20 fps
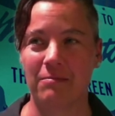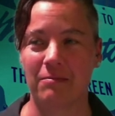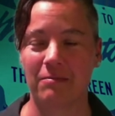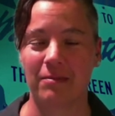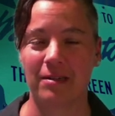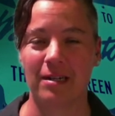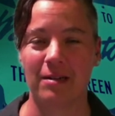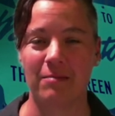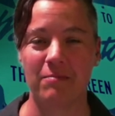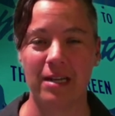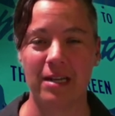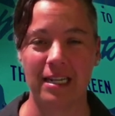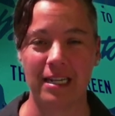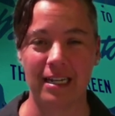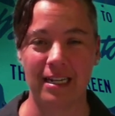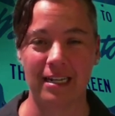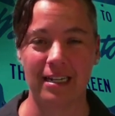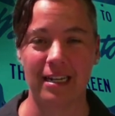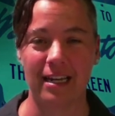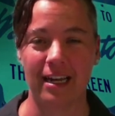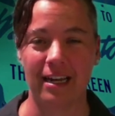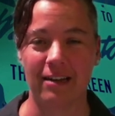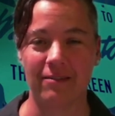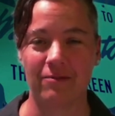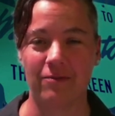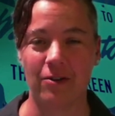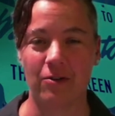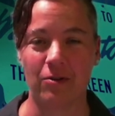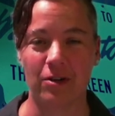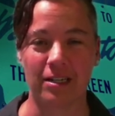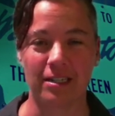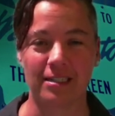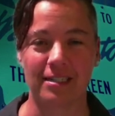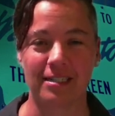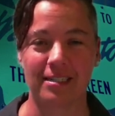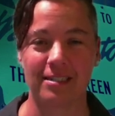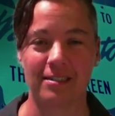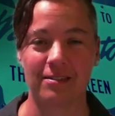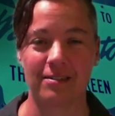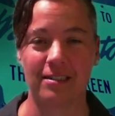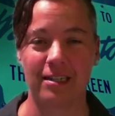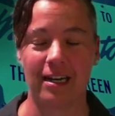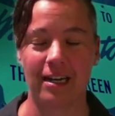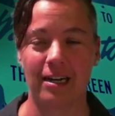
committed and focused